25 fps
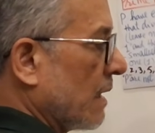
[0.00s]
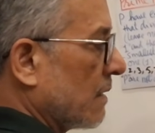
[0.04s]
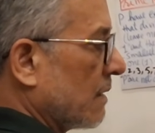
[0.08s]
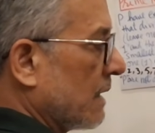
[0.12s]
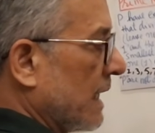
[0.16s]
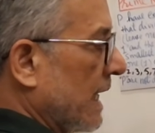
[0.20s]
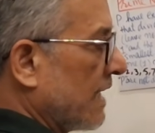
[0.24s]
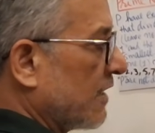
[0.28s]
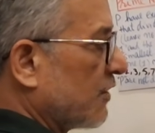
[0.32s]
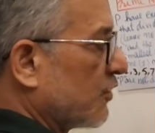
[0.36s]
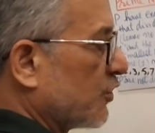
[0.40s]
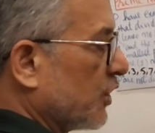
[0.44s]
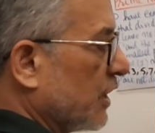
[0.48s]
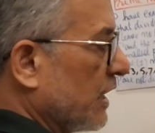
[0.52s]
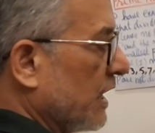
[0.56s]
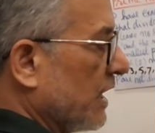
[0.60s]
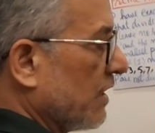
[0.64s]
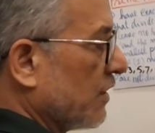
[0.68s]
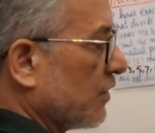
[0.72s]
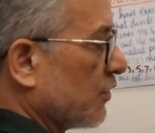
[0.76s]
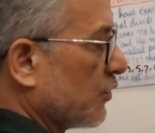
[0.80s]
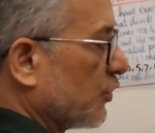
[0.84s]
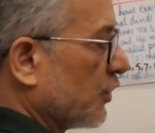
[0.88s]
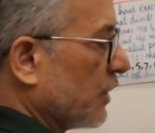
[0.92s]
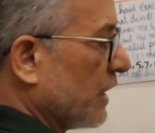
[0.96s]
Then
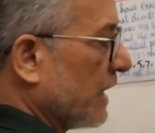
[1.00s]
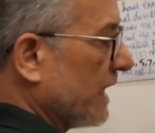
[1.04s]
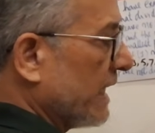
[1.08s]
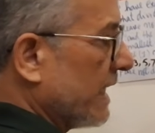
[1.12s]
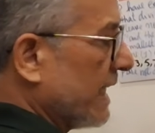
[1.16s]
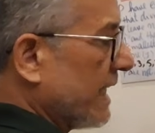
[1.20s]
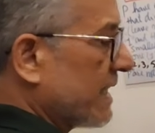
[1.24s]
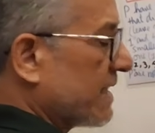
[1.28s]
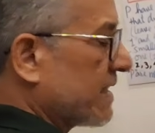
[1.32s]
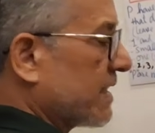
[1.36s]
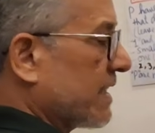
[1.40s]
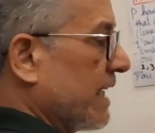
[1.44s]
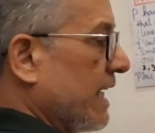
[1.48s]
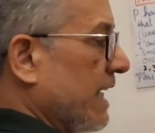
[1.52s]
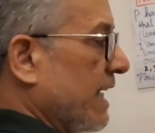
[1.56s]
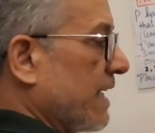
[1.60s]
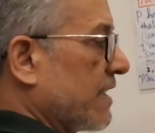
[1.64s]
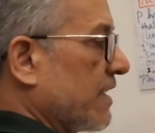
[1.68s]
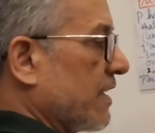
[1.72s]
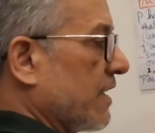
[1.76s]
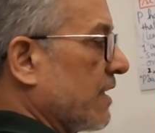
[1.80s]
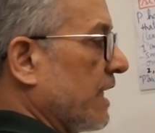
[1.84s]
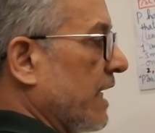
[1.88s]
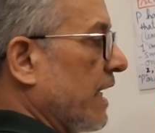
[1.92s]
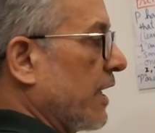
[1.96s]
3. 3 is
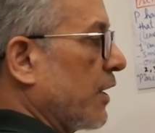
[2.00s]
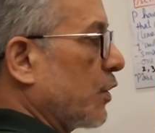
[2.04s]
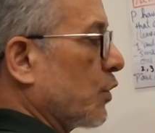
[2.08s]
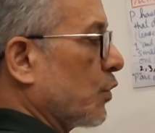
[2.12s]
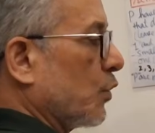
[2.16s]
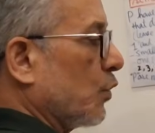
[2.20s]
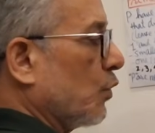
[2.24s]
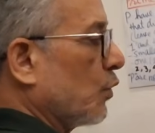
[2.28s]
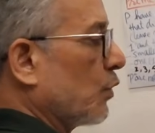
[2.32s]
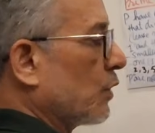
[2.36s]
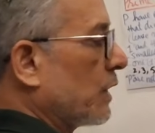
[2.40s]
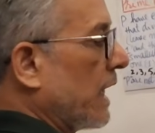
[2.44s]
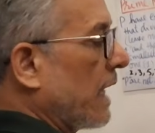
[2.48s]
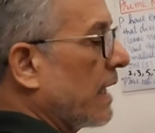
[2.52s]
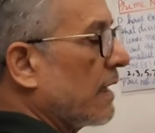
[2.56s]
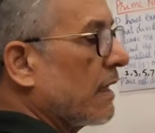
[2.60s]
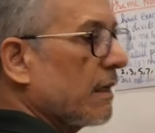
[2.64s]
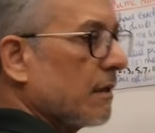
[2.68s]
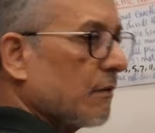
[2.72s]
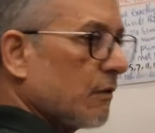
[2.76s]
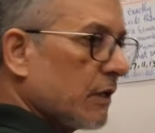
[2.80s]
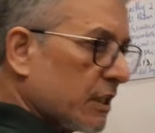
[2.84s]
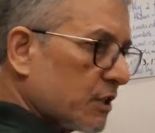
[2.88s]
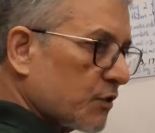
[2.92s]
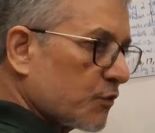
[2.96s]
greater than 2. Then
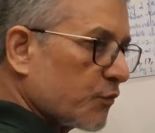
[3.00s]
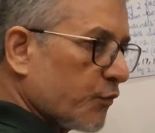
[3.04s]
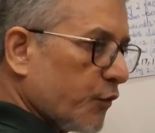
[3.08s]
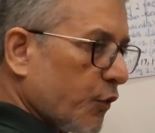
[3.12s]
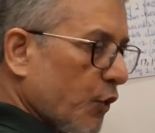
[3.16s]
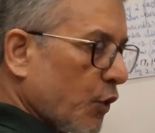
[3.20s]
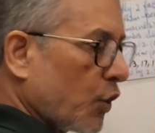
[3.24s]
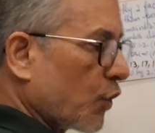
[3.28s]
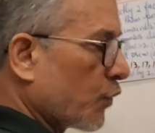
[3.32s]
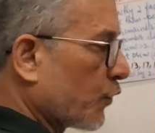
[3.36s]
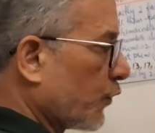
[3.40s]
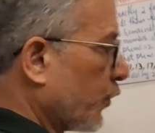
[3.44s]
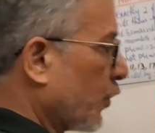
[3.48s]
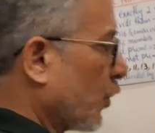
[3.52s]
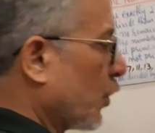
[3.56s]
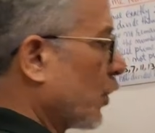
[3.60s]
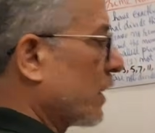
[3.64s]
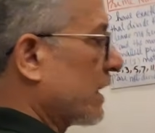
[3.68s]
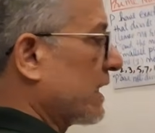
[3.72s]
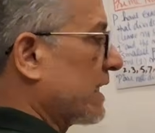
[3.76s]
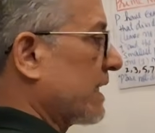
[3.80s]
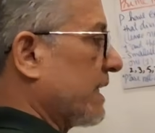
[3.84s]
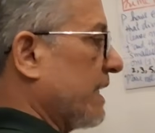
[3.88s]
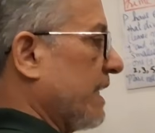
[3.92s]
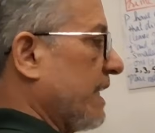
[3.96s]
is 4. 4
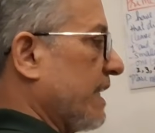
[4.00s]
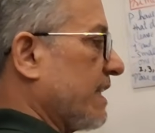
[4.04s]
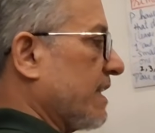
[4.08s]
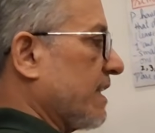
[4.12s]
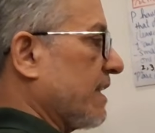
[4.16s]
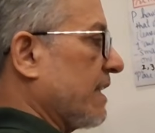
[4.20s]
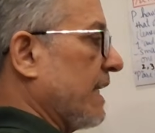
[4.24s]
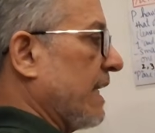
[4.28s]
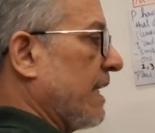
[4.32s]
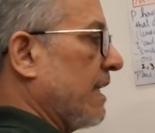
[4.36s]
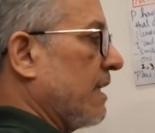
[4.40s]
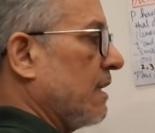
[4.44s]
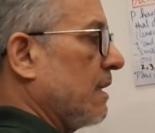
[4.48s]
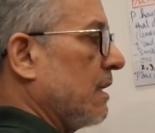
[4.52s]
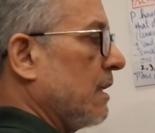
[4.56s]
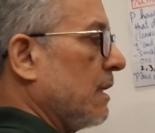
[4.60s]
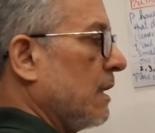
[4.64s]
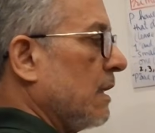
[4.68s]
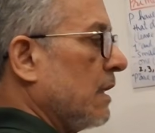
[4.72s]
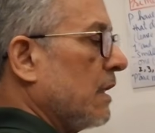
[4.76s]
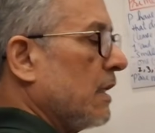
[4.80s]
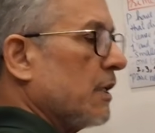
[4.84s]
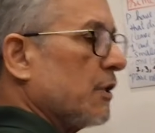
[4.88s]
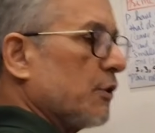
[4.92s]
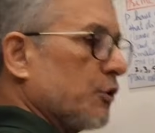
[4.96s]
is greater than
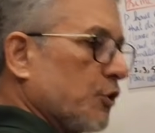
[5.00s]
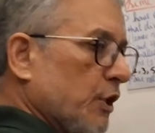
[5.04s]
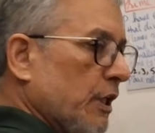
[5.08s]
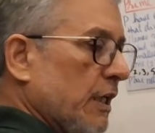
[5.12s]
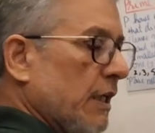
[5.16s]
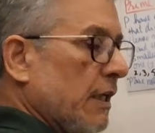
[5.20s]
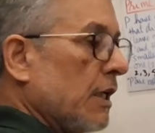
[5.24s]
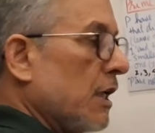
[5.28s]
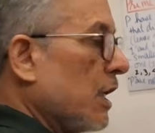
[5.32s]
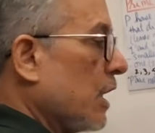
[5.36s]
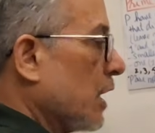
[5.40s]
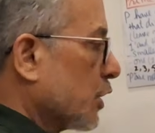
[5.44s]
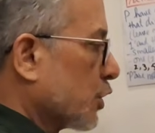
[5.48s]
3.